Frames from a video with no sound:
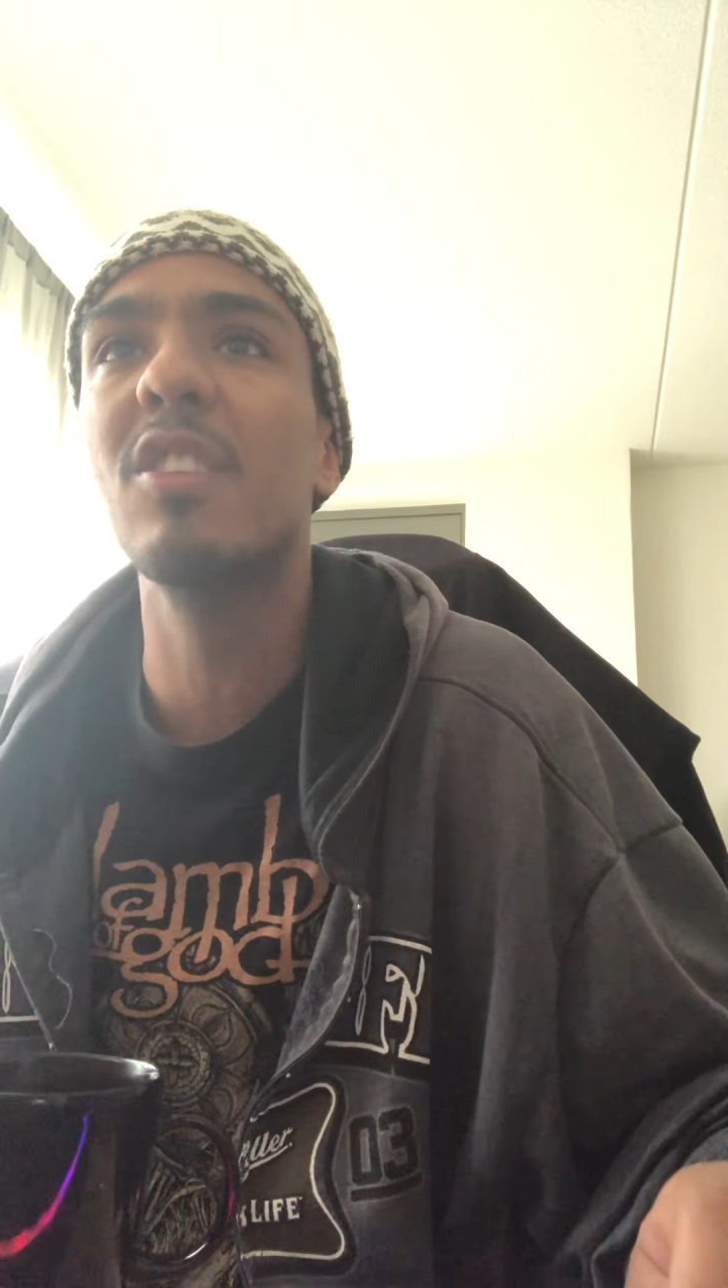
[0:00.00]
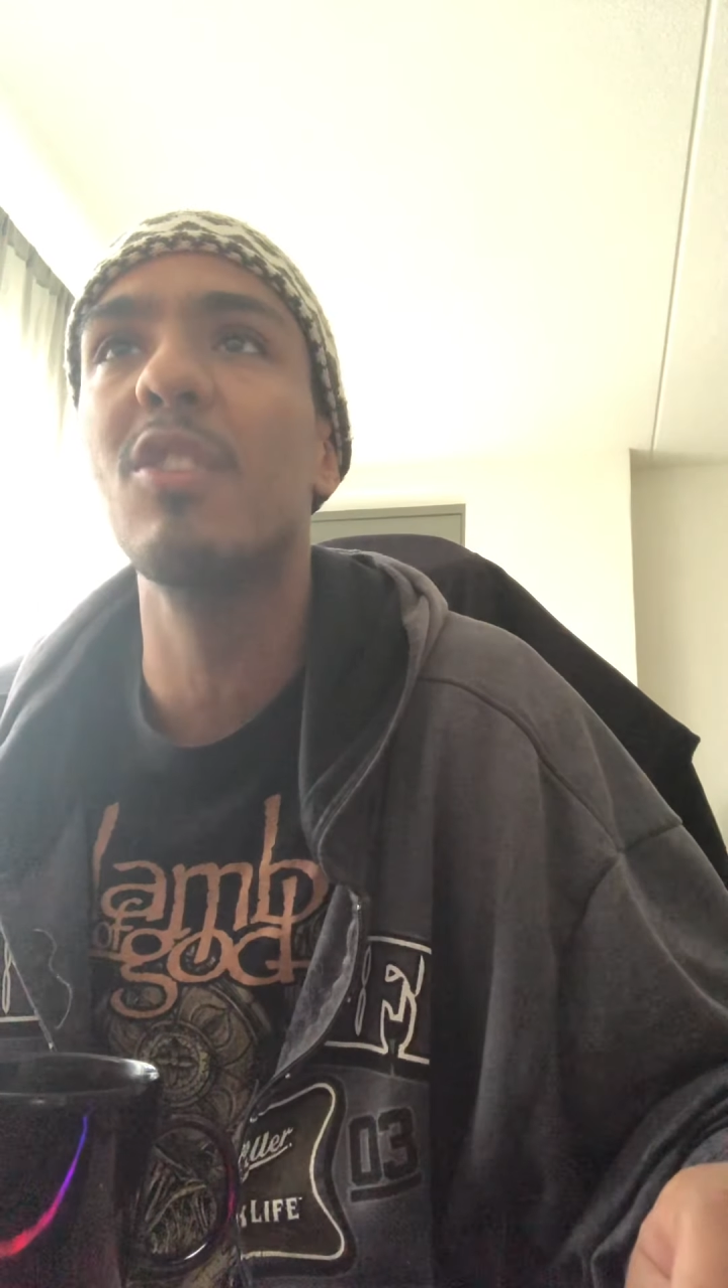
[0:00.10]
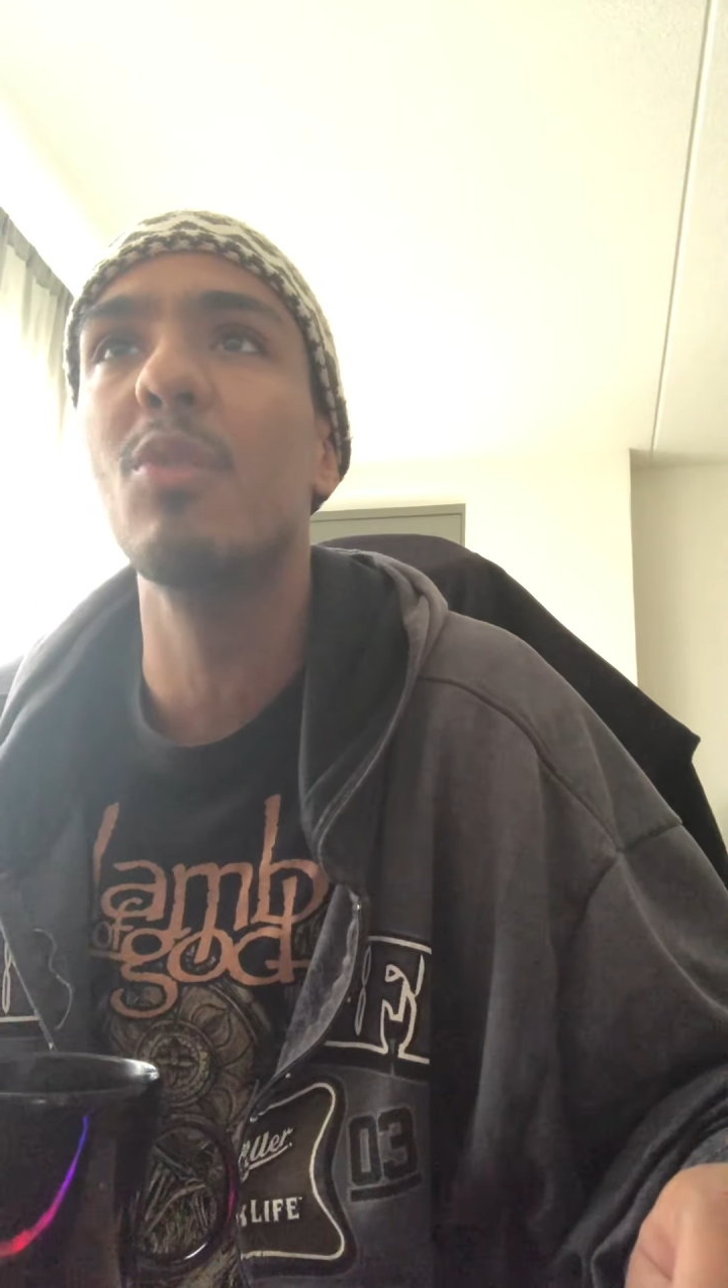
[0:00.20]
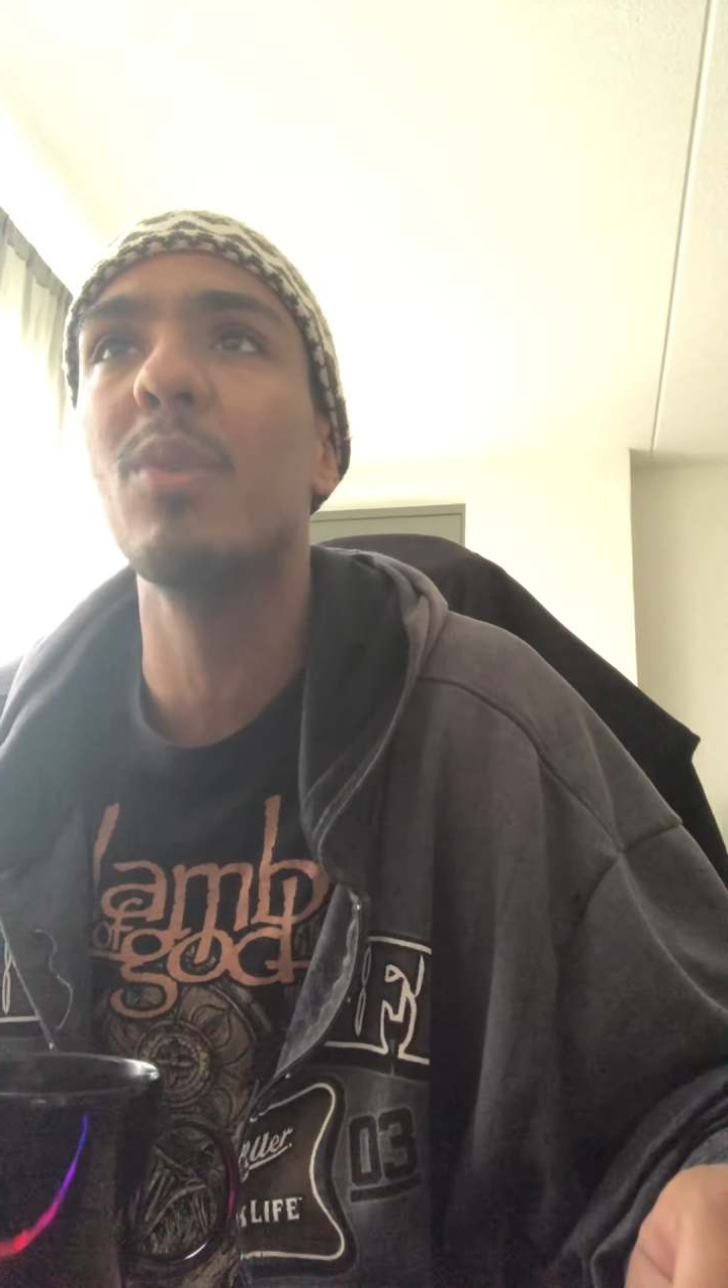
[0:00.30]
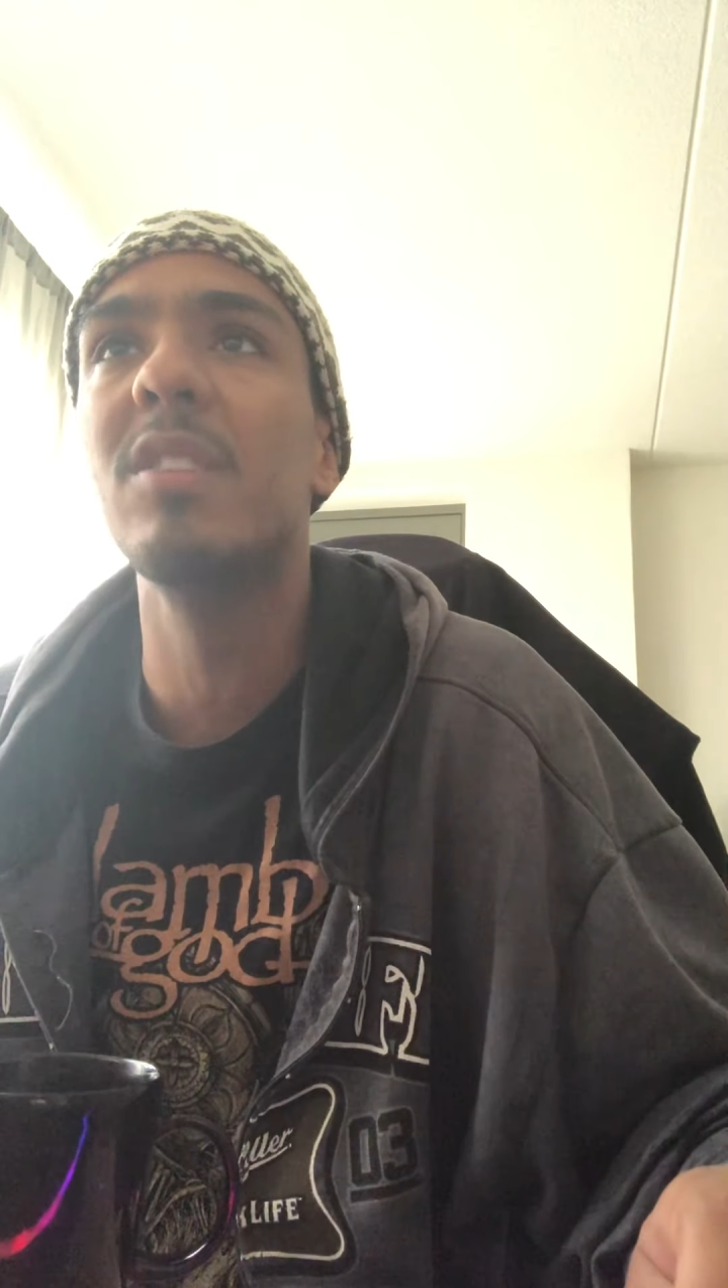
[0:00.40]
to
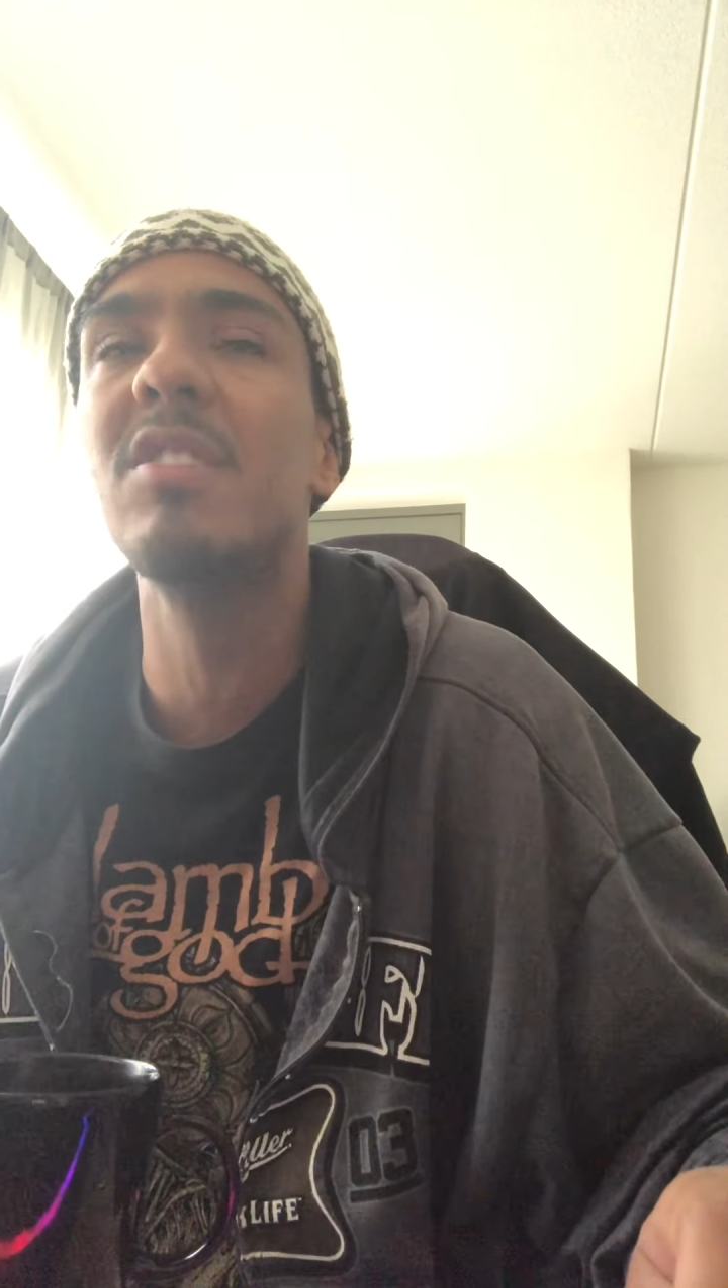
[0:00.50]
do with